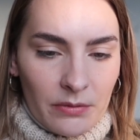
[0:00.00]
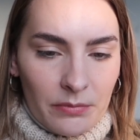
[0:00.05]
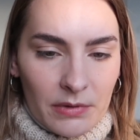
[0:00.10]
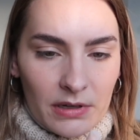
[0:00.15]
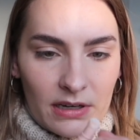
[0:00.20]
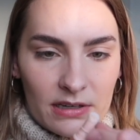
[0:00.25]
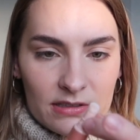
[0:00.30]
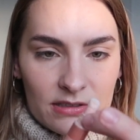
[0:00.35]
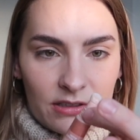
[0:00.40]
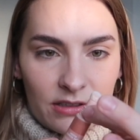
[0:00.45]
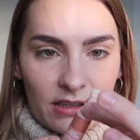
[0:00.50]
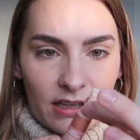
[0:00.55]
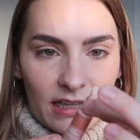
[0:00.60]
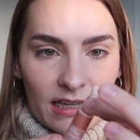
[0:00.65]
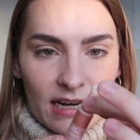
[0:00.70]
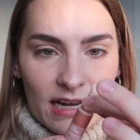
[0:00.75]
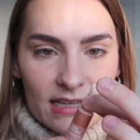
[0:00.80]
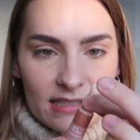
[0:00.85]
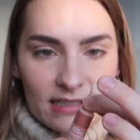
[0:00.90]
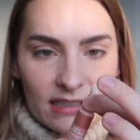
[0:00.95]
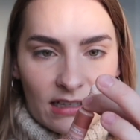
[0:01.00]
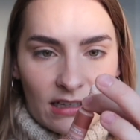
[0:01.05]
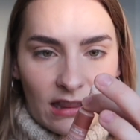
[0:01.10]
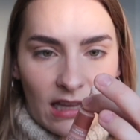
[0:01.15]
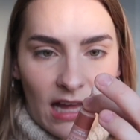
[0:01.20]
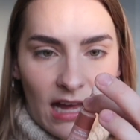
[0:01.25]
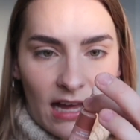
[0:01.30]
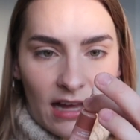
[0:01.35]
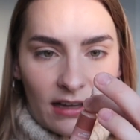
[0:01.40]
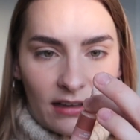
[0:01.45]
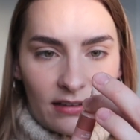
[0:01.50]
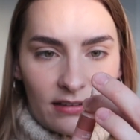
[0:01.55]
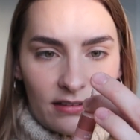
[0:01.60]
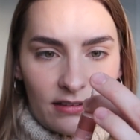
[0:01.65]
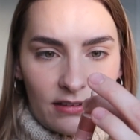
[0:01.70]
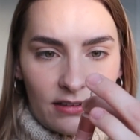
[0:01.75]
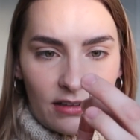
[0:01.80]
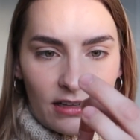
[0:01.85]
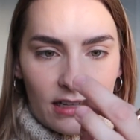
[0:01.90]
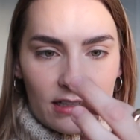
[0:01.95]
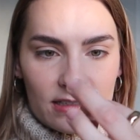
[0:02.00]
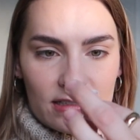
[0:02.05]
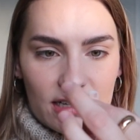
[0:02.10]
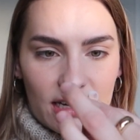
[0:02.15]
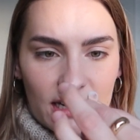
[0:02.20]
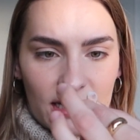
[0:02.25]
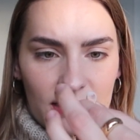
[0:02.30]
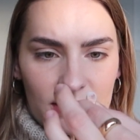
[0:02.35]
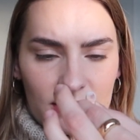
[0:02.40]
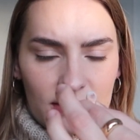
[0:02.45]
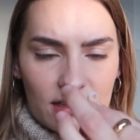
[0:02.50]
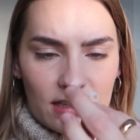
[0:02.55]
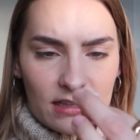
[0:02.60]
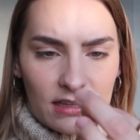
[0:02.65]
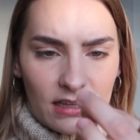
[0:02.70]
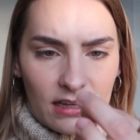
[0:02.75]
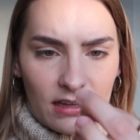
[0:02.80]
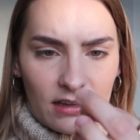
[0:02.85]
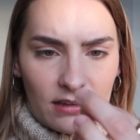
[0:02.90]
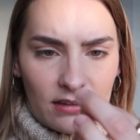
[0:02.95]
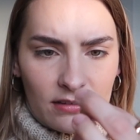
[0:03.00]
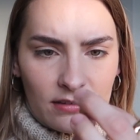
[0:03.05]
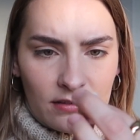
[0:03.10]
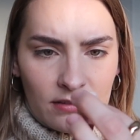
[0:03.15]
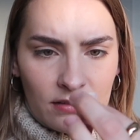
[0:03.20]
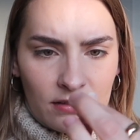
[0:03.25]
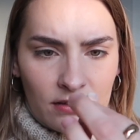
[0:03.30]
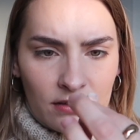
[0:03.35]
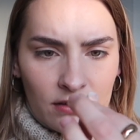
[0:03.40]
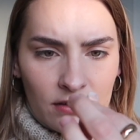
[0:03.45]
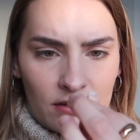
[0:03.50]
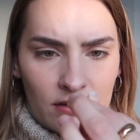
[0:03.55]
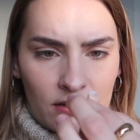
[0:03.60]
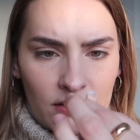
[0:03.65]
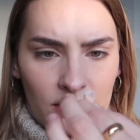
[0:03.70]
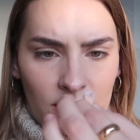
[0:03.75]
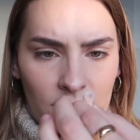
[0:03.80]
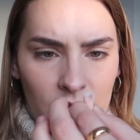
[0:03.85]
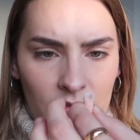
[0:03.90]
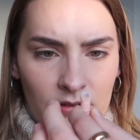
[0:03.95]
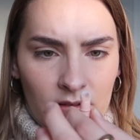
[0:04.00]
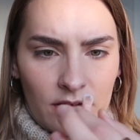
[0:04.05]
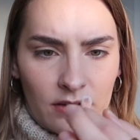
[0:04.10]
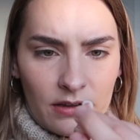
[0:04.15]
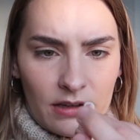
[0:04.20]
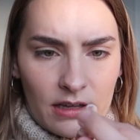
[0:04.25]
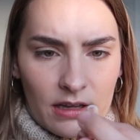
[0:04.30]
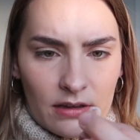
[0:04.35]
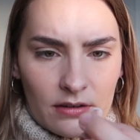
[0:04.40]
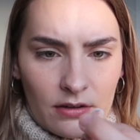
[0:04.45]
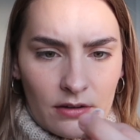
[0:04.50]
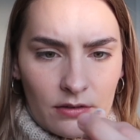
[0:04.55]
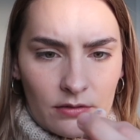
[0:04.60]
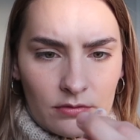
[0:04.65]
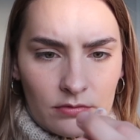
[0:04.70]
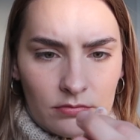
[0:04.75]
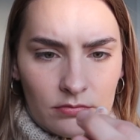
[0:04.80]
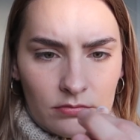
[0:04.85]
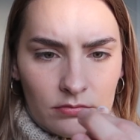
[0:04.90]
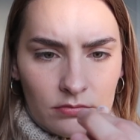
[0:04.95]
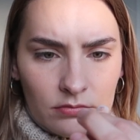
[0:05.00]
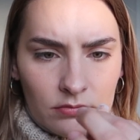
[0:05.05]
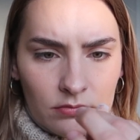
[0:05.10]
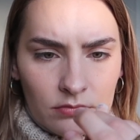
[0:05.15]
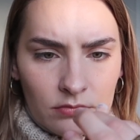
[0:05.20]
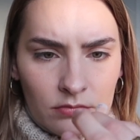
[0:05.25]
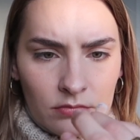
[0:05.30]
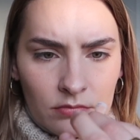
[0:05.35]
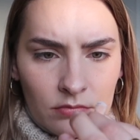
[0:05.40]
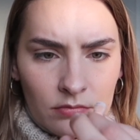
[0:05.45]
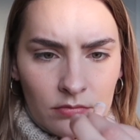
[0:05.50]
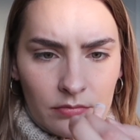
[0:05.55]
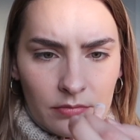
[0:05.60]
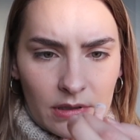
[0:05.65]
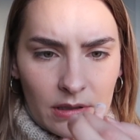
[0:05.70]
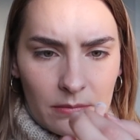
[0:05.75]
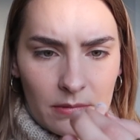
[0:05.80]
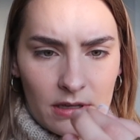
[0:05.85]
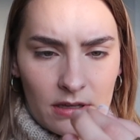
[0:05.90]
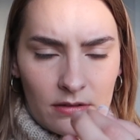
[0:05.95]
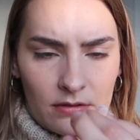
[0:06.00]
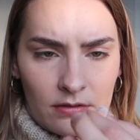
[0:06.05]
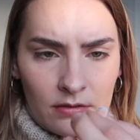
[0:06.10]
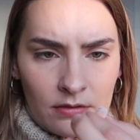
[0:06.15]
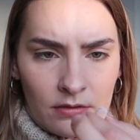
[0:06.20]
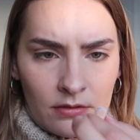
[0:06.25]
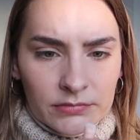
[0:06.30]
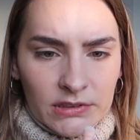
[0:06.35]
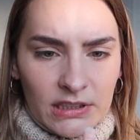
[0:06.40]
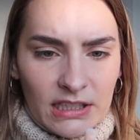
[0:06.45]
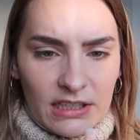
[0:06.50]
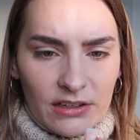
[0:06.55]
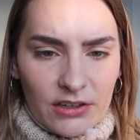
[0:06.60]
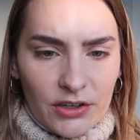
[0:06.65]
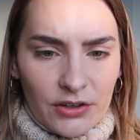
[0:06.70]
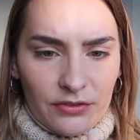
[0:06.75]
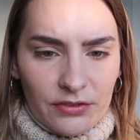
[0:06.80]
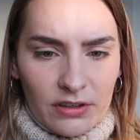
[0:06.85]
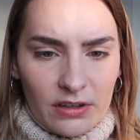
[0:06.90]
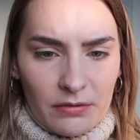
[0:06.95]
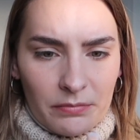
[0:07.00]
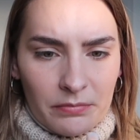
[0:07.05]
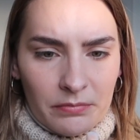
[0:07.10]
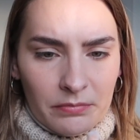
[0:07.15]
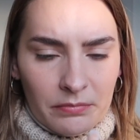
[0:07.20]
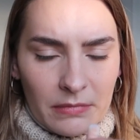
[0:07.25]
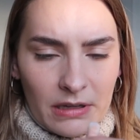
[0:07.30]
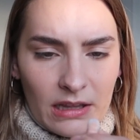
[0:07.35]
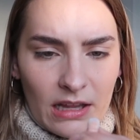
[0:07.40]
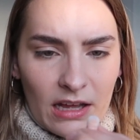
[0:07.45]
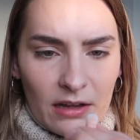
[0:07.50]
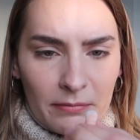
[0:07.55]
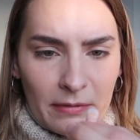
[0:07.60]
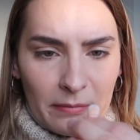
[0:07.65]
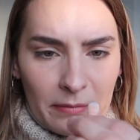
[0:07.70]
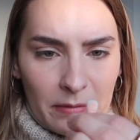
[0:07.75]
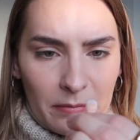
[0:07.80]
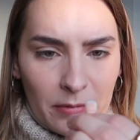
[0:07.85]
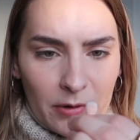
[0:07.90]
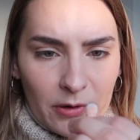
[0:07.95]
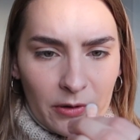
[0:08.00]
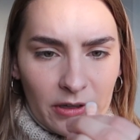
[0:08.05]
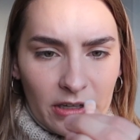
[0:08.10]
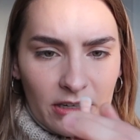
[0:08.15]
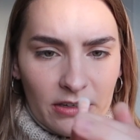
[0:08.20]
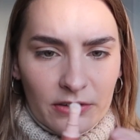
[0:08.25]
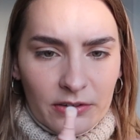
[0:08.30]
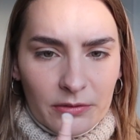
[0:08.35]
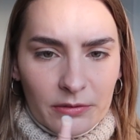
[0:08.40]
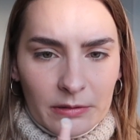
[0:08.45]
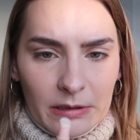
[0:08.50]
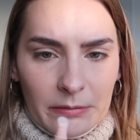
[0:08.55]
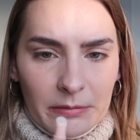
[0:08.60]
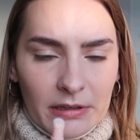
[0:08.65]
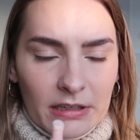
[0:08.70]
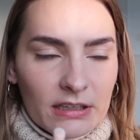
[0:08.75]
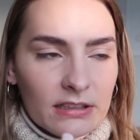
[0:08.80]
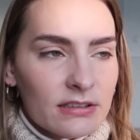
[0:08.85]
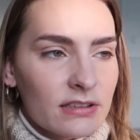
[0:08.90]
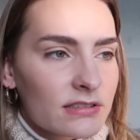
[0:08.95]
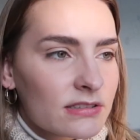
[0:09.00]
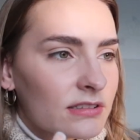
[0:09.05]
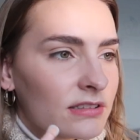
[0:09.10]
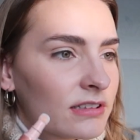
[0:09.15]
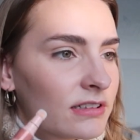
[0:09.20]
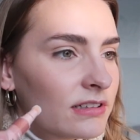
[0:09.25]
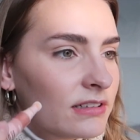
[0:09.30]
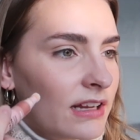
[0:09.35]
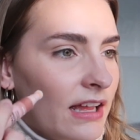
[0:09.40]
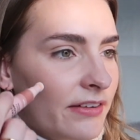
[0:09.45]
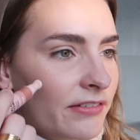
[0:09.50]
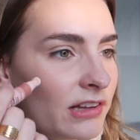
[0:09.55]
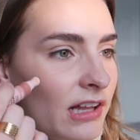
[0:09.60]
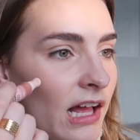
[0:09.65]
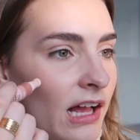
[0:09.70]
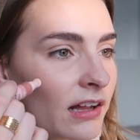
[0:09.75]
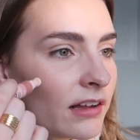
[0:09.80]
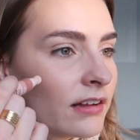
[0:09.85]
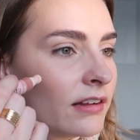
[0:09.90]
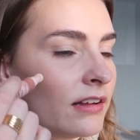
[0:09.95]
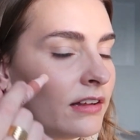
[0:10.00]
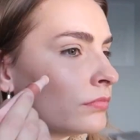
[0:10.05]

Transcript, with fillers: It does look like it has like a lock, so that's nice, I think. Yeah, Oh, maybe? I don't know if the, my lock might be broken or maybe it doesn't have a lock